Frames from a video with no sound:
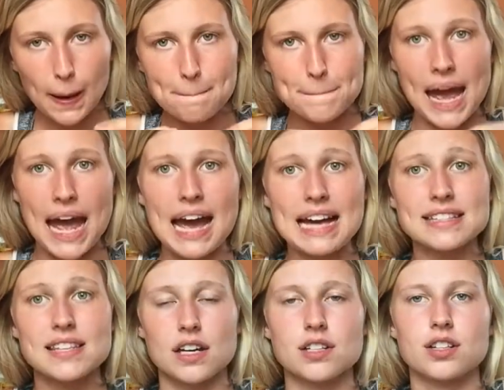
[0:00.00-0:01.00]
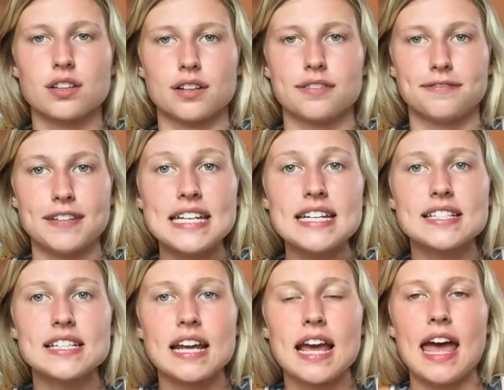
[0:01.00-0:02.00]
pads under their
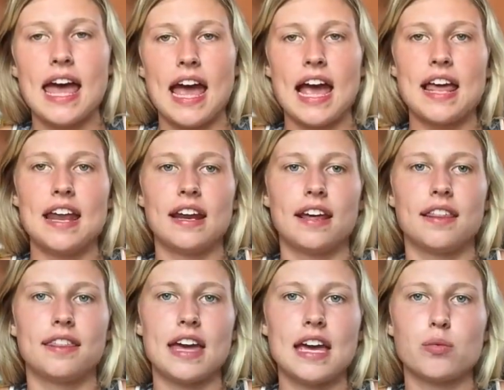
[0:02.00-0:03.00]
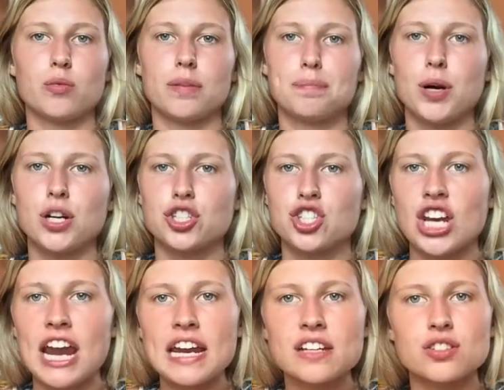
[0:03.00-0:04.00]
feet and they put
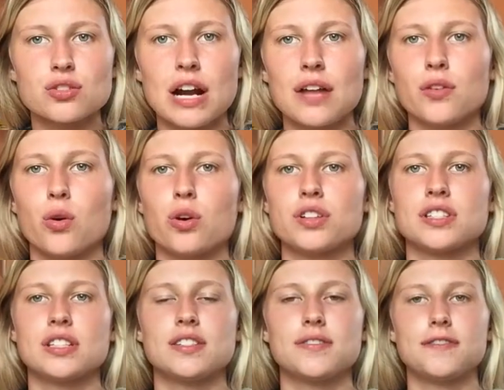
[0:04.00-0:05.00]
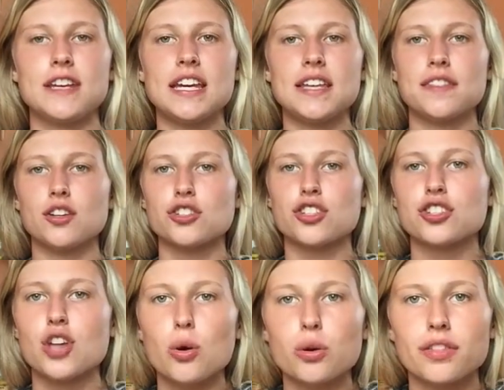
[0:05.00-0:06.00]
chains around the horse's feet. They'll
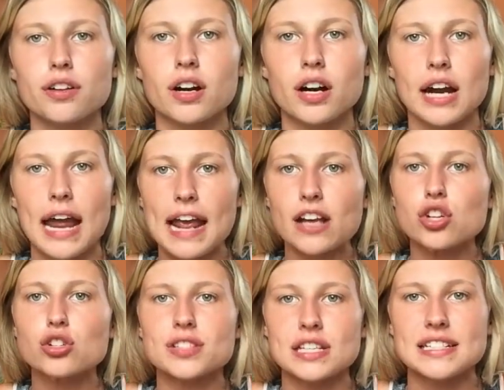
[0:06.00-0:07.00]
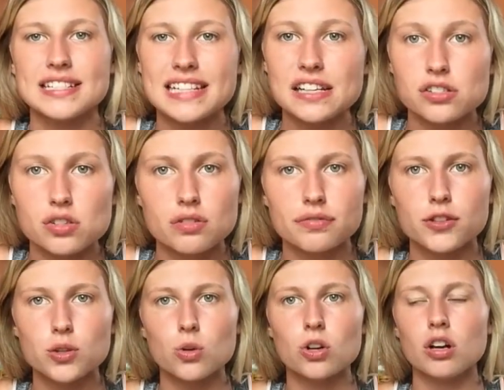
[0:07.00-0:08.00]
soak their ankles in diesel
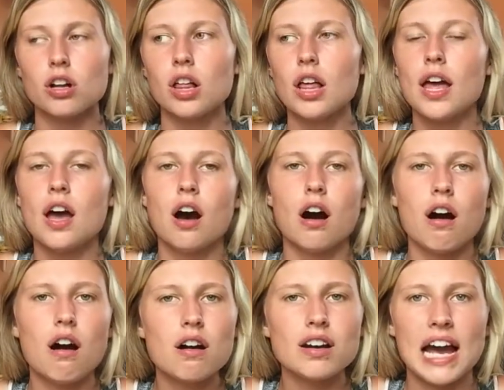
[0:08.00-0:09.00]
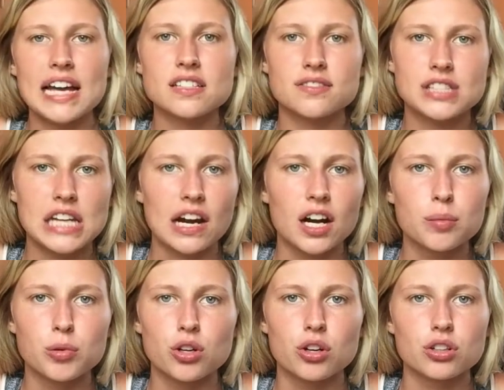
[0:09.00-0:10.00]
fuel, all kinds of
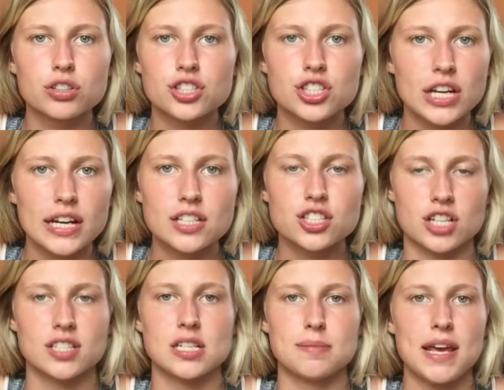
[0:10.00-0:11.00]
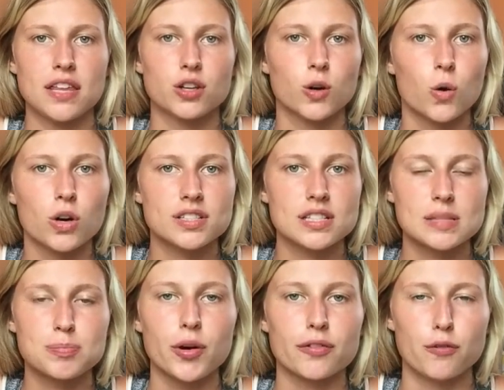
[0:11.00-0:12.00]
terrible shit just to make their horses
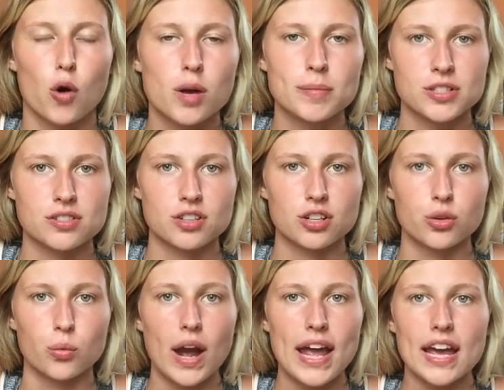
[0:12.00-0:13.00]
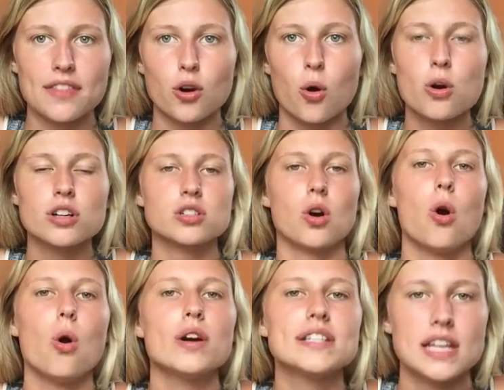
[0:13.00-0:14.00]
perform a certain way. And the horse
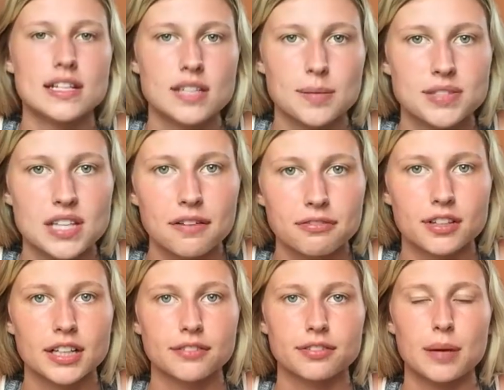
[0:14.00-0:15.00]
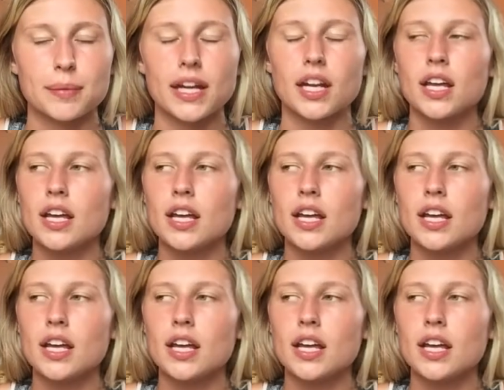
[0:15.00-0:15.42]
always ends up suffering from it.